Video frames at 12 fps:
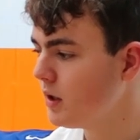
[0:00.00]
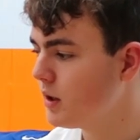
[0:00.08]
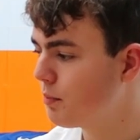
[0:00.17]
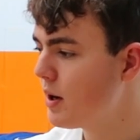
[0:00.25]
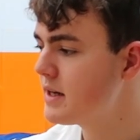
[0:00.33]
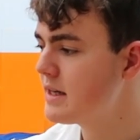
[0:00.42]

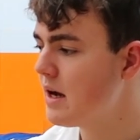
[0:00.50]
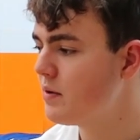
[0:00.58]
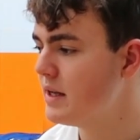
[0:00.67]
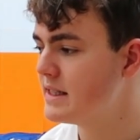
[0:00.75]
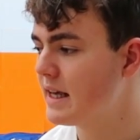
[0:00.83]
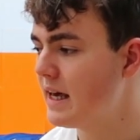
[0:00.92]
The
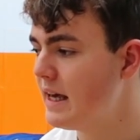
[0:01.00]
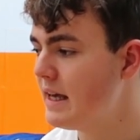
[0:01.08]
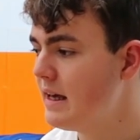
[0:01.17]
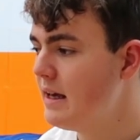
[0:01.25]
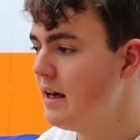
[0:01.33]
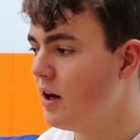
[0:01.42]
breakdown is
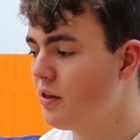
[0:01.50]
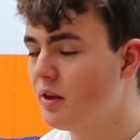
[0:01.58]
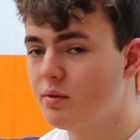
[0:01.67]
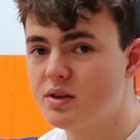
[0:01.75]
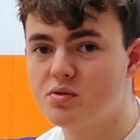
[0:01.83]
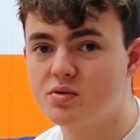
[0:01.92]
key. I
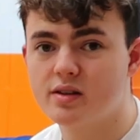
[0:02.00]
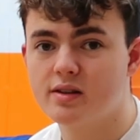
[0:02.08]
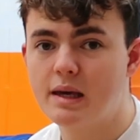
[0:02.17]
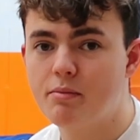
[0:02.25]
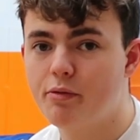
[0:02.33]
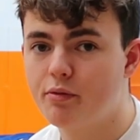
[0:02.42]
think this was a
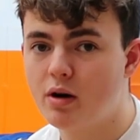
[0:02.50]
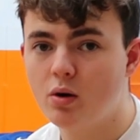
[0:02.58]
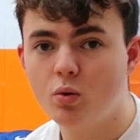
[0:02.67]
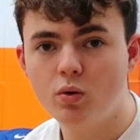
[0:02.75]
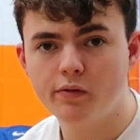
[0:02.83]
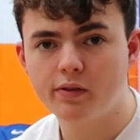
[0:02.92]
theme
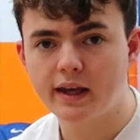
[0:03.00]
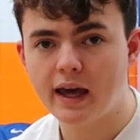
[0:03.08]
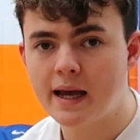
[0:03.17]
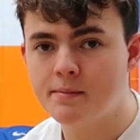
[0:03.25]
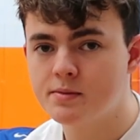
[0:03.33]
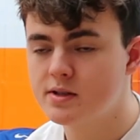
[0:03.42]
throughout all of the
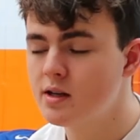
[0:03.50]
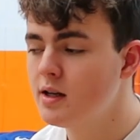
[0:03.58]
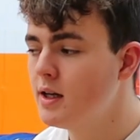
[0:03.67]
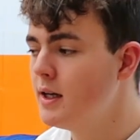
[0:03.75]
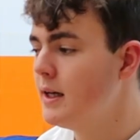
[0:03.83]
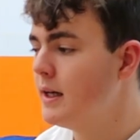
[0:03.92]
games,
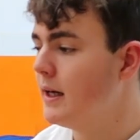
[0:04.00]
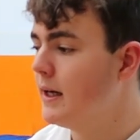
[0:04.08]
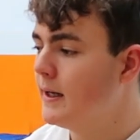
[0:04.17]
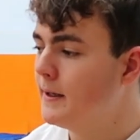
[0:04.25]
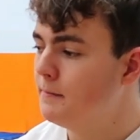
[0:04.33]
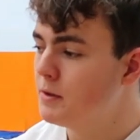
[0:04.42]

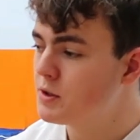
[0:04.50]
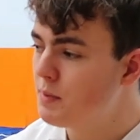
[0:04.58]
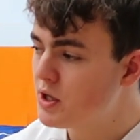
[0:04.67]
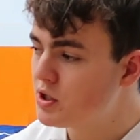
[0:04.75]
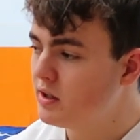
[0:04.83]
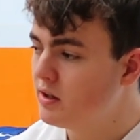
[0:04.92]

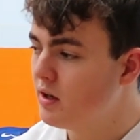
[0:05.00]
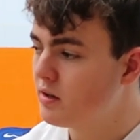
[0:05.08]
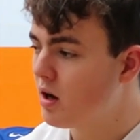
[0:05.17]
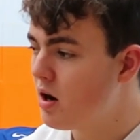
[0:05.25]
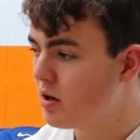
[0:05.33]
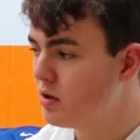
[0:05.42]
especially the
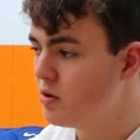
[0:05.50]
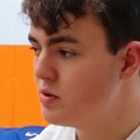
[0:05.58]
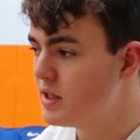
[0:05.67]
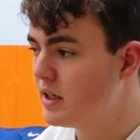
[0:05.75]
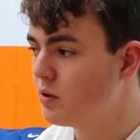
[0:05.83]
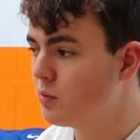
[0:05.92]
Ireland-New
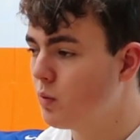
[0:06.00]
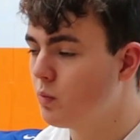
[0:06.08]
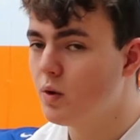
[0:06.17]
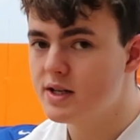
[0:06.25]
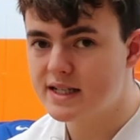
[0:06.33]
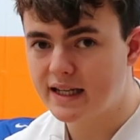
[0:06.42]
Zealand
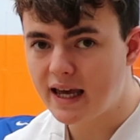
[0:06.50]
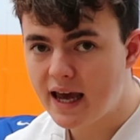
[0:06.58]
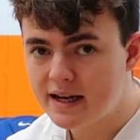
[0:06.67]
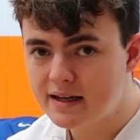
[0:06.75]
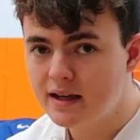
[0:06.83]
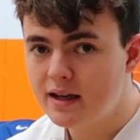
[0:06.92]
one once
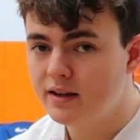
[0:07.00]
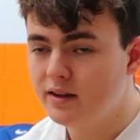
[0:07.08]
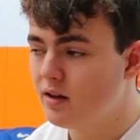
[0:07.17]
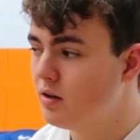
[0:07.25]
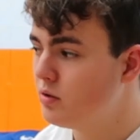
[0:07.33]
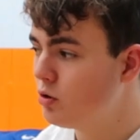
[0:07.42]
again.
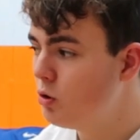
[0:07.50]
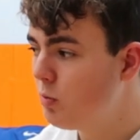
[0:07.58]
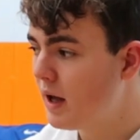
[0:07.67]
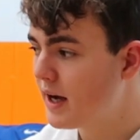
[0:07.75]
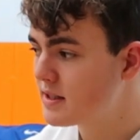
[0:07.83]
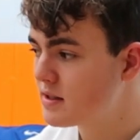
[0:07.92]
The All
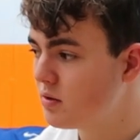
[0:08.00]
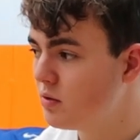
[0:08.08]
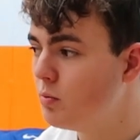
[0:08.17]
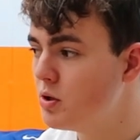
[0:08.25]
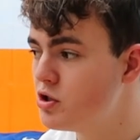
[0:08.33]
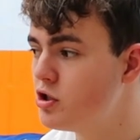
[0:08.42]
Blacks
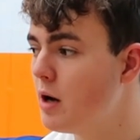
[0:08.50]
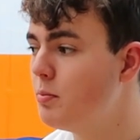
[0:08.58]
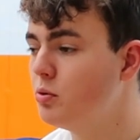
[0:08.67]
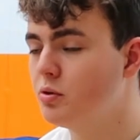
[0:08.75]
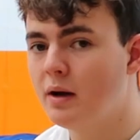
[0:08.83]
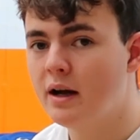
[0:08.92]
almost
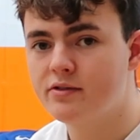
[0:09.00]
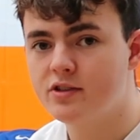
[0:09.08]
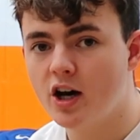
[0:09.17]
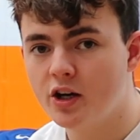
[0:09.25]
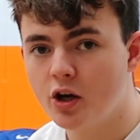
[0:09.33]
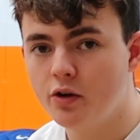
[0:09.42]
doubled the amount of
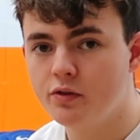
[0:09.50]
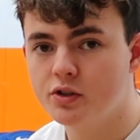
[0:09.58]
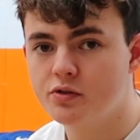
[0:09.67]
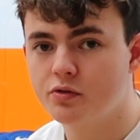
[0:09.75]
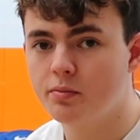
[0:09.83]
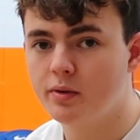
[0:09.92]

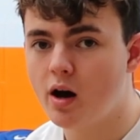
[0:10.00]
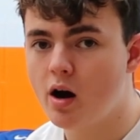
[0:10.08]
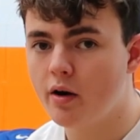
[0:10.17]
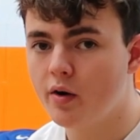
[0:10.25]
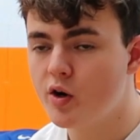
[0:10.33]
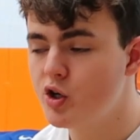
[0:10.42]
turnovers from the
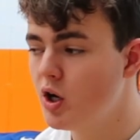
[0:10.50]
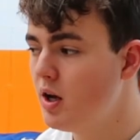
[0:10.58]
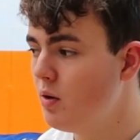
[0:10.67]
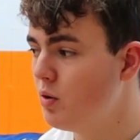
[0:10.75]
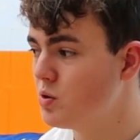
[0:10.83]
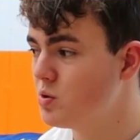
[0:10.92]
Irish,
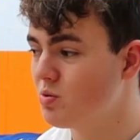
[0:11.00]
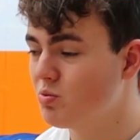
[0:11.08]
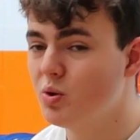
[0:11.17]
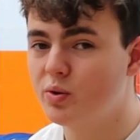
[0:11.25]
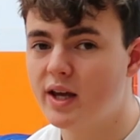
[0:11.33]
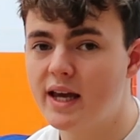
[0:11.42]
which was a
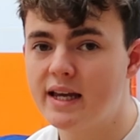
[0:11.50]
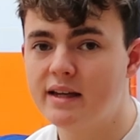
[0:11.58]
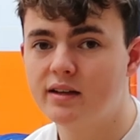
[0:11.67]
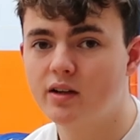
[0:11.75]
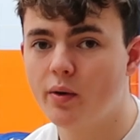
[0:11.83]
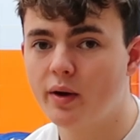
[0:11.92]
real
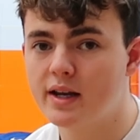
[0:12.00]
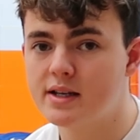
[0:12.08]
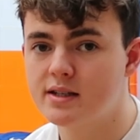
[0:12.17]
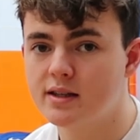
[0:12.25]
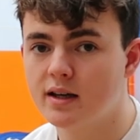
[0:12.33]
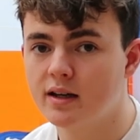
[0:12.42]
key going
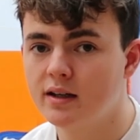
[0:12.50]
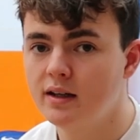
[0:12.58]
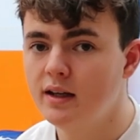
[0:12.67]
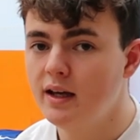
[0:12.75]
into the